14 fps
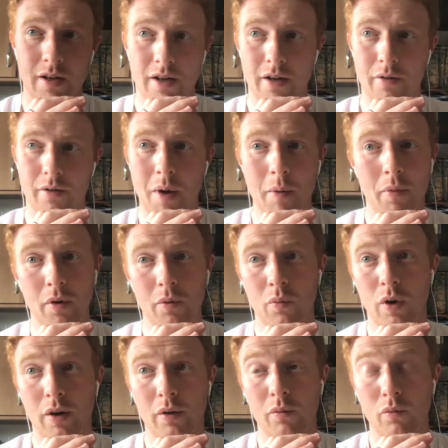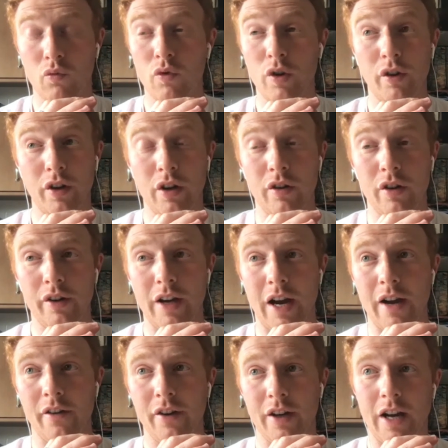I remember one really, really
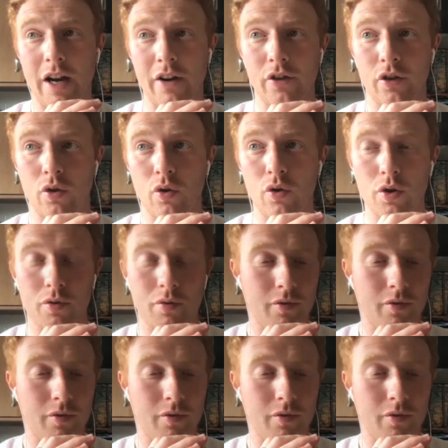highly regarded coach